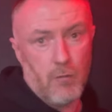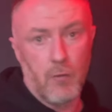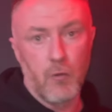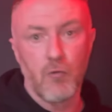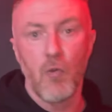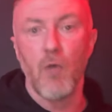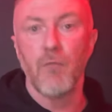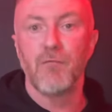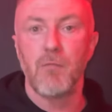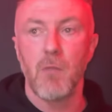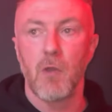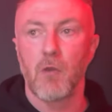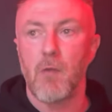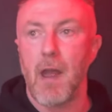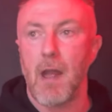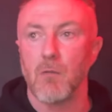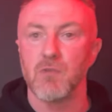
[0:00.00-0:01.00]
grown from the
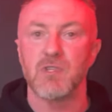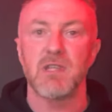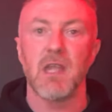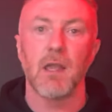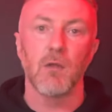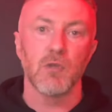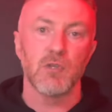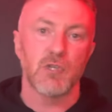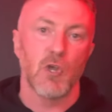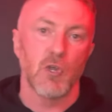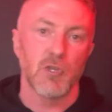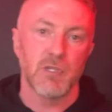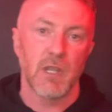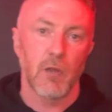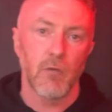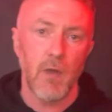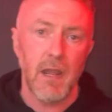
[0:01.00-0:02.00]
ground, single source
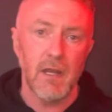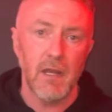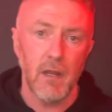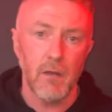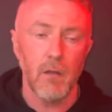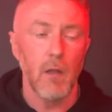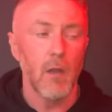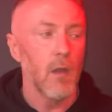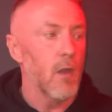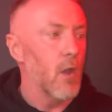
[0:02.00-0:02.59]
ingredient,